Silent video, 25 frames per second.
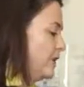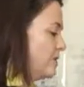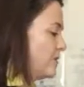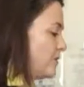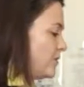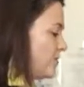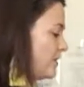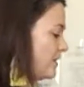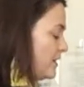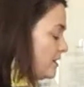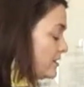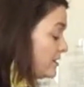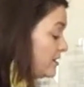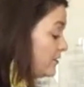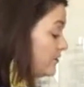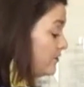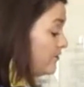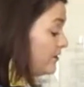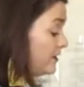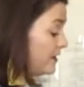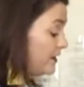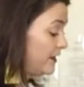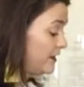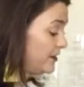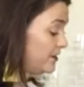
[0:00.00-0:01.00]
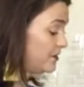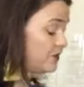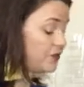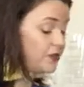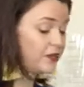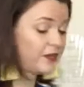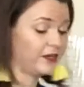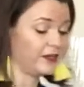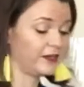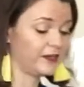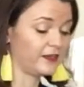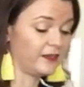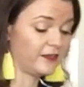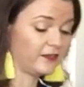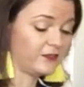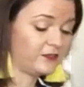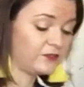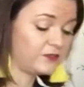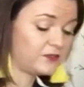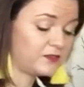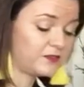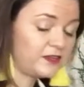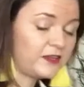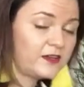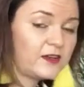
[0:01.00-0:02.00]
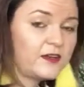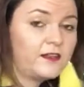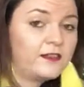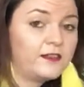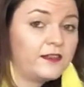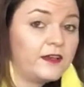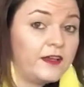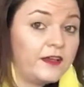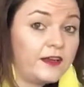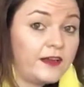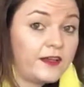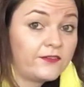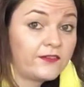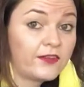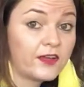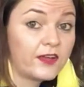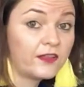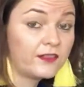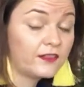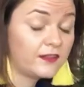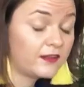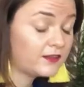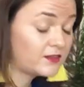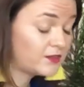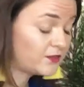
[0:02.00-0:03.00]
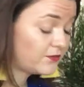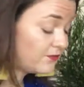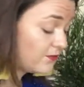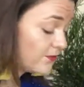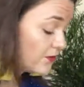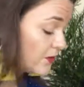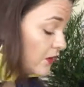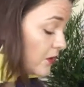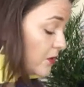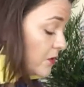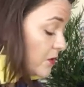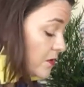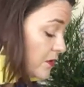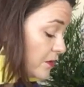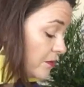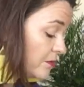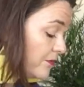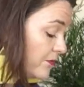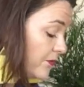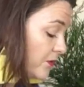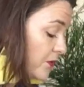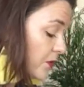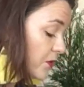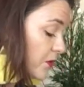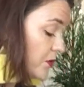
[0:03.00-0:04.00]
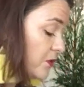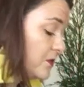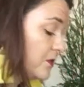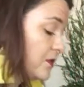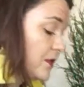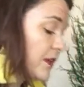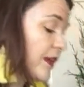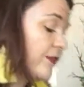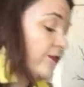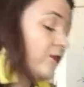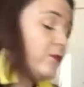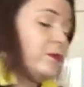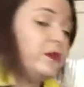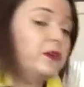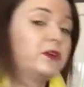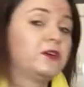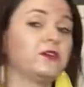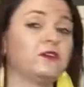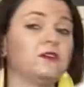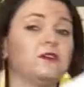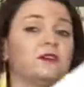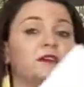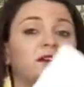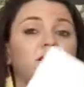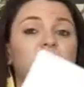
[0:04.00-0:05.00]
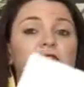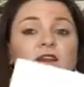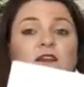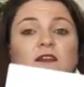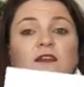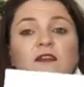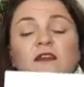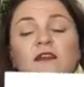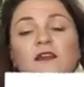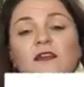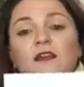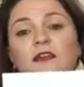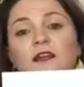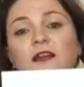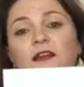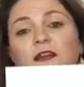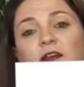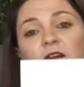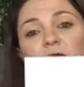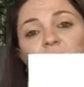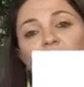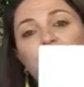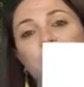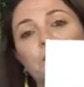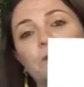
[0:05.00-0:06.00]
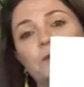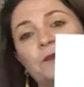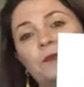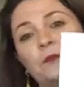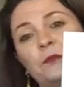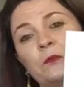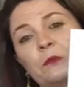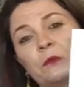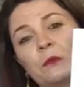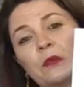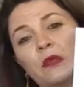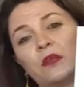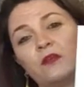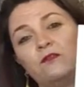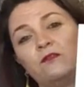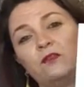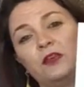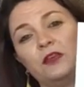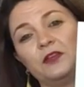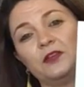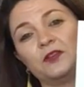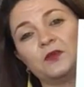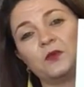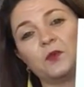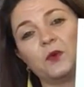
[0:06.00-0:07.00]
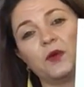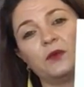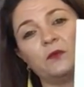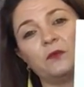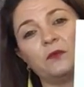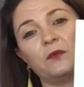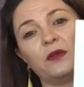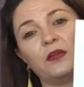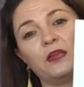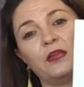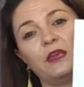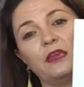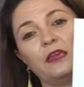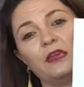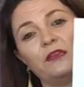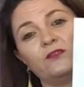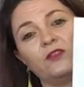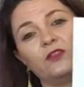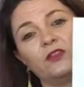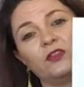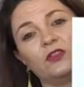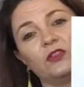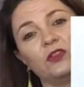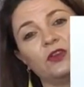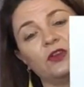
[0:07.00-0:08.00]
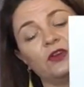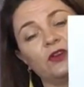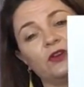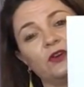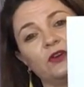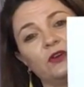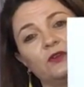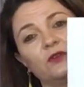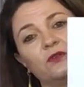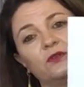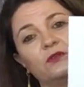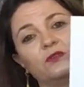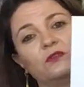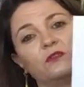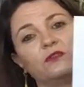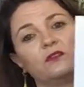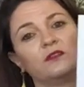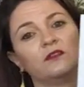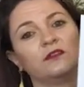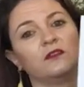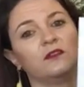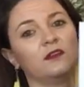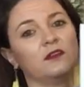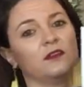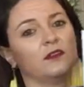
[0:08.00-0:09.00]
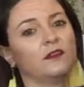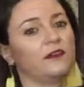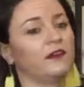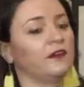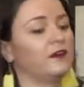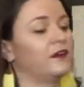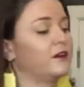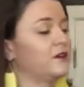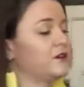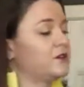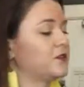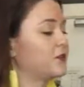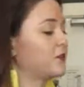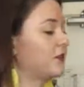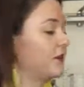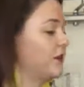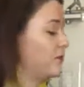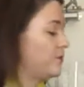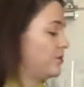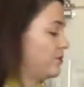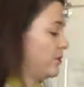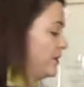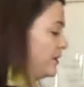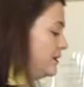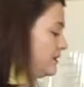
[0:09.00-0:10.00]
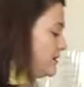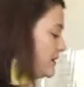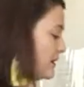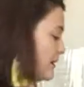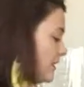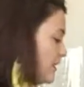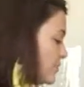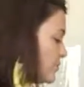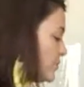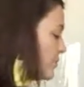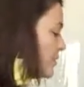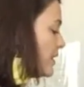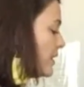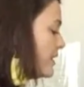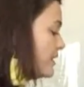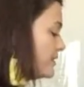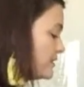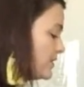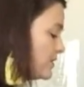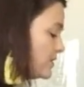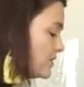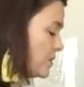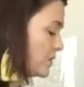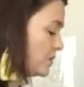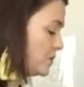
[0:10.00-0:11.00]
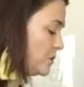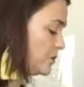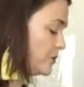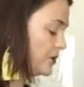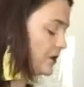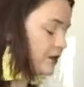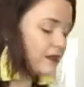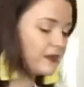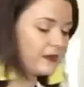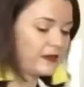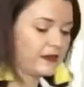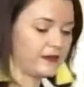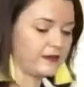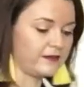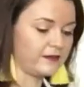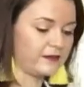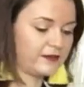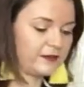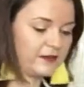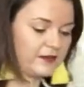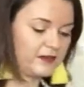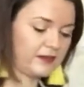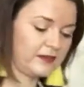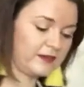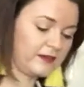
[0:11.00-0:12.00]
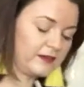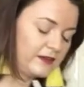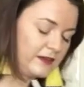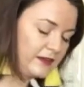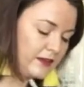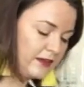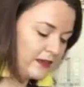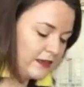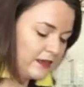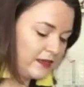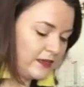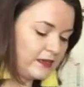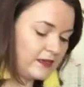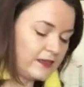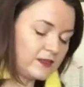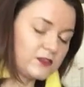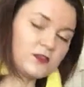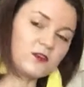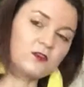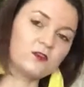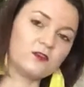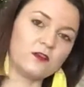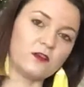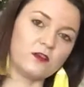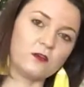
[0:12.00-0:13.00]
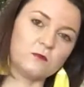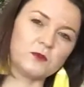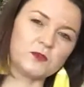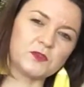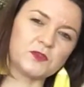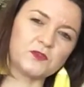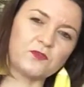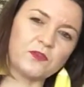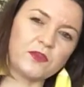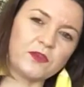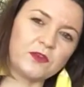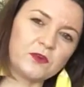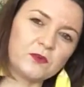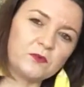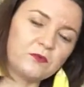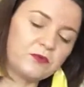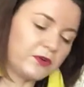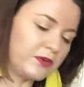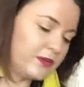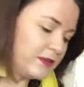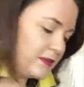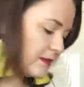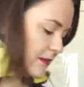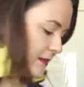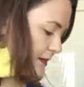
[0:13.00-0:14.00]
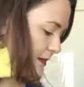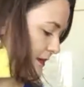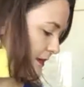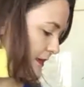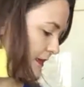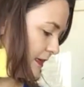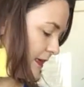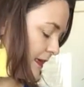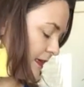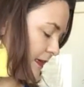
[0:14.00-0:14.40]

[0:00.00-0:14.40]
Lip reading: So these are very striking, and you'll see online I've got lots of close-up photos to have a better look of each one. But even though they are screen prints, each one has its own personality and its own almost fingerprints.